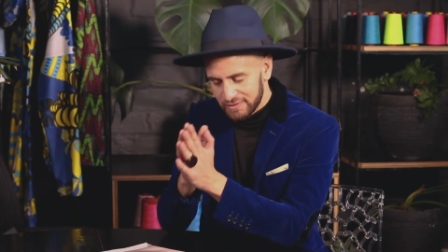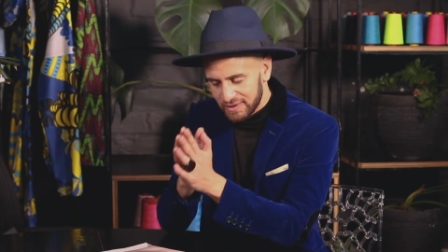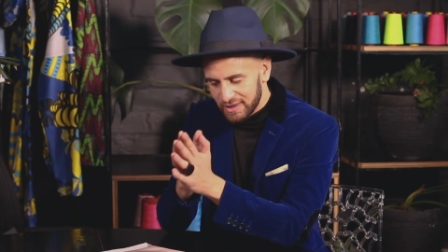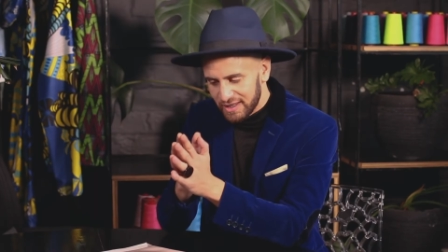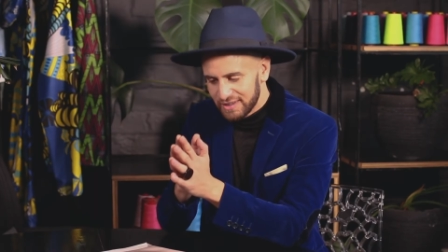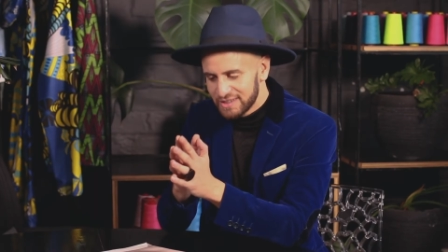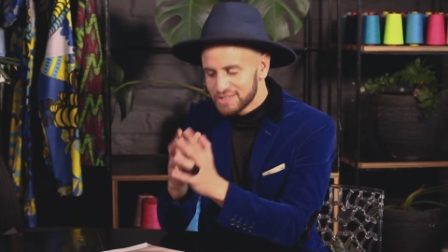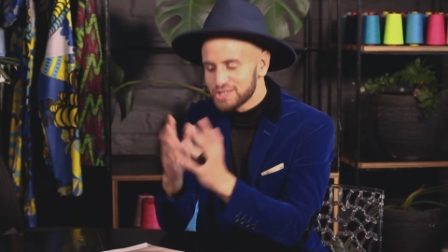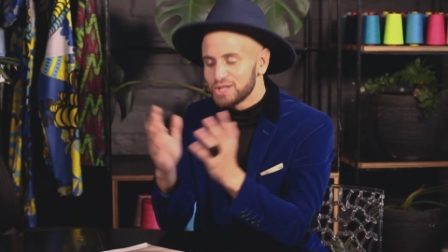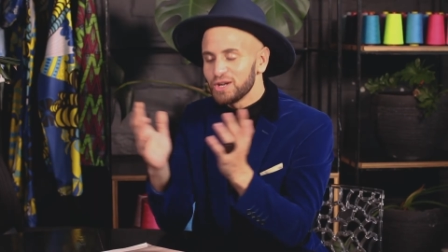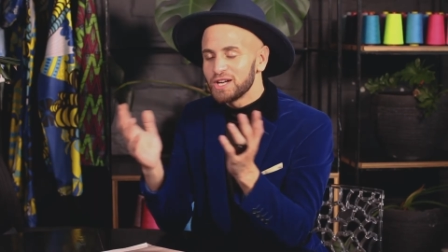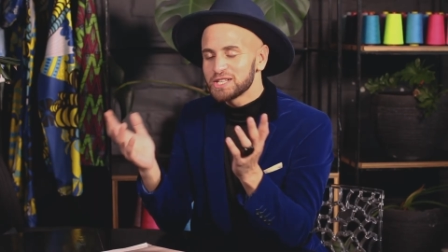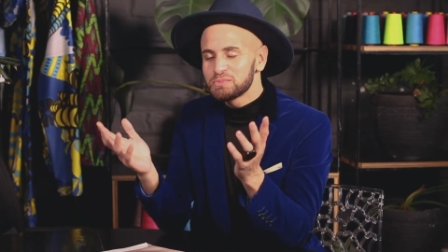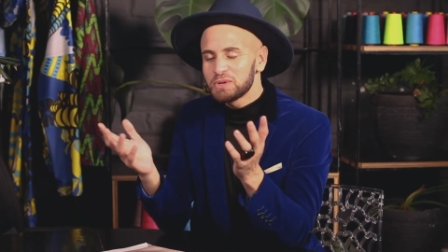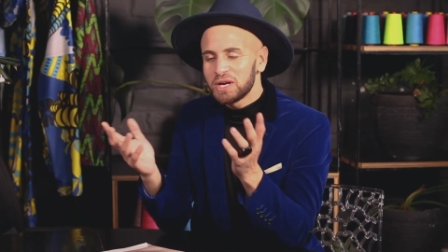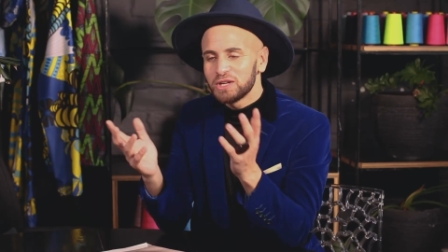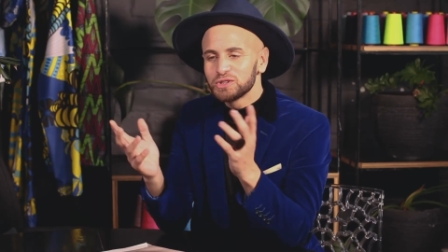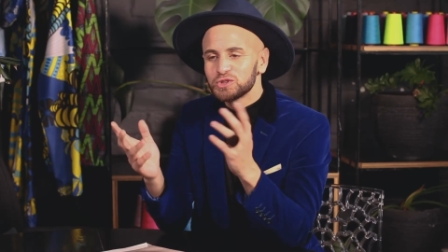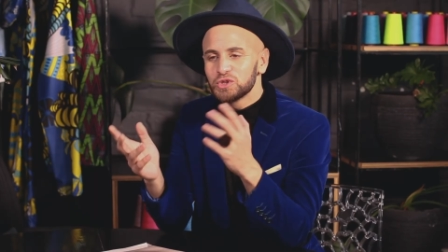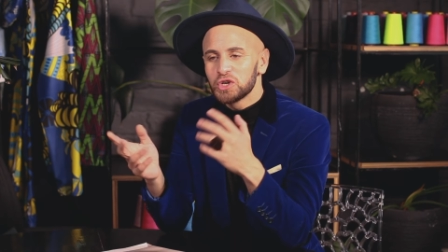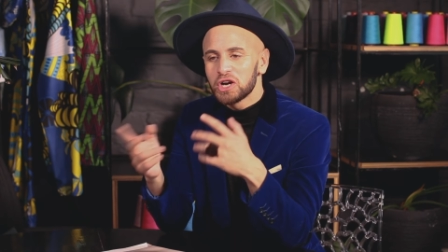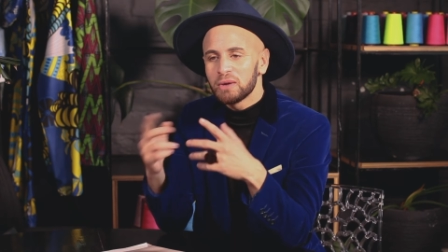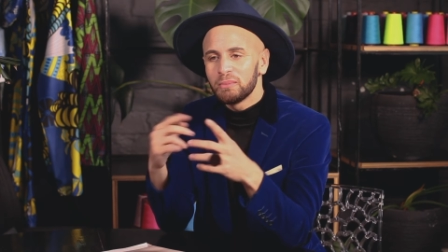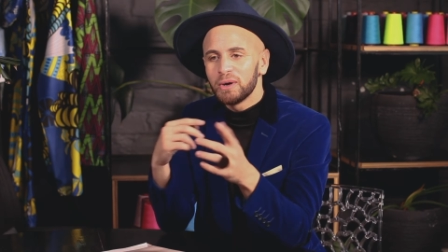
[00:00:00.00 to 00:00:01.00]
In this last bit, I'll
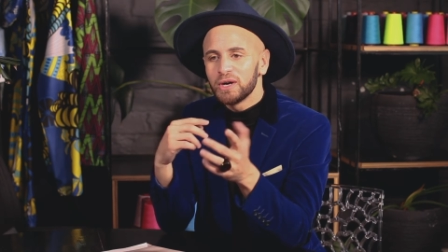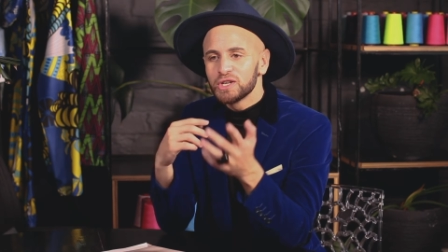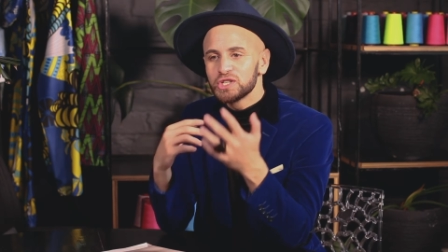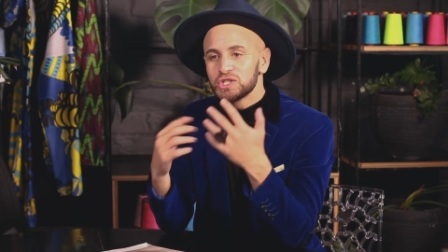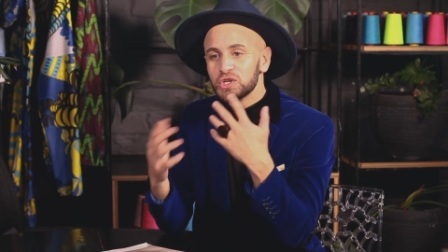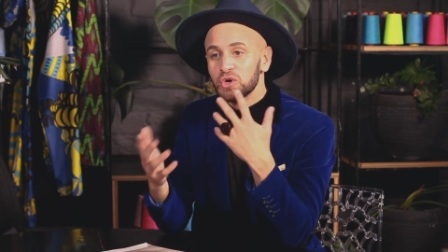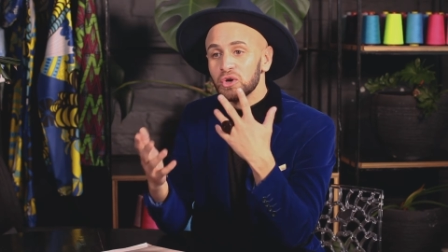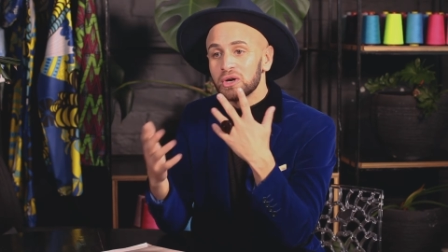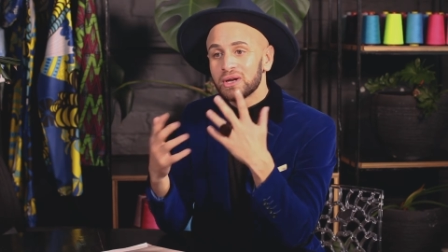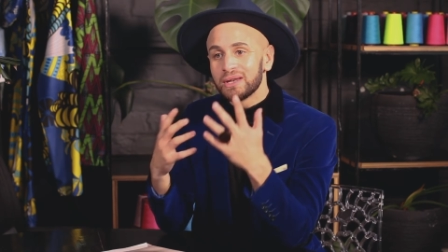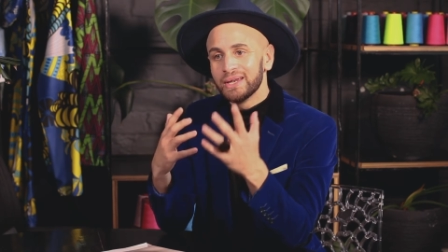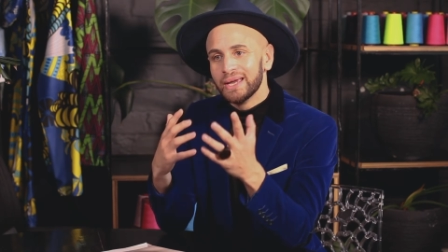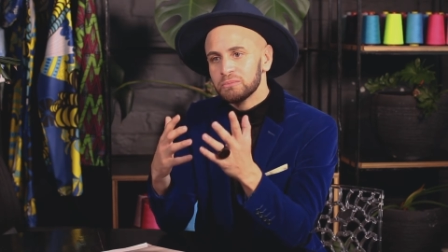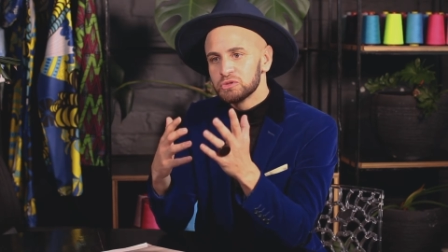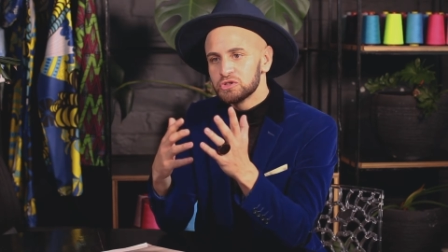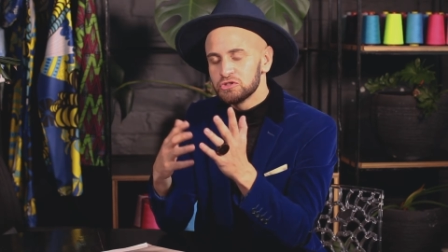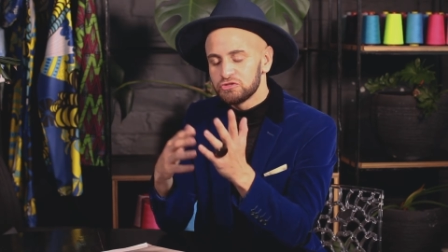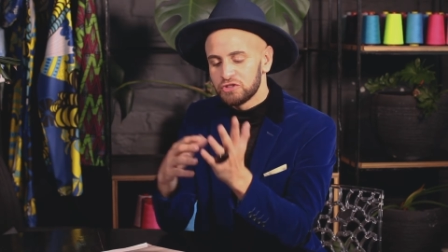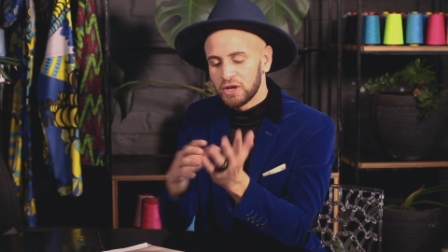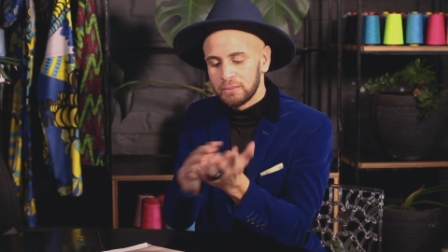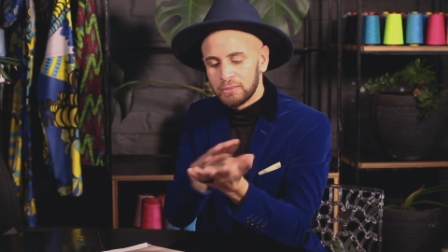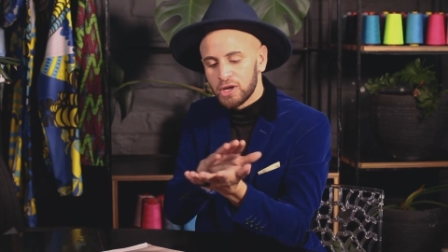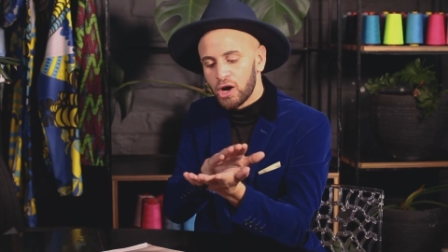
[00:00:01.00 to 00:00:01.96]
talk about your claim to fame.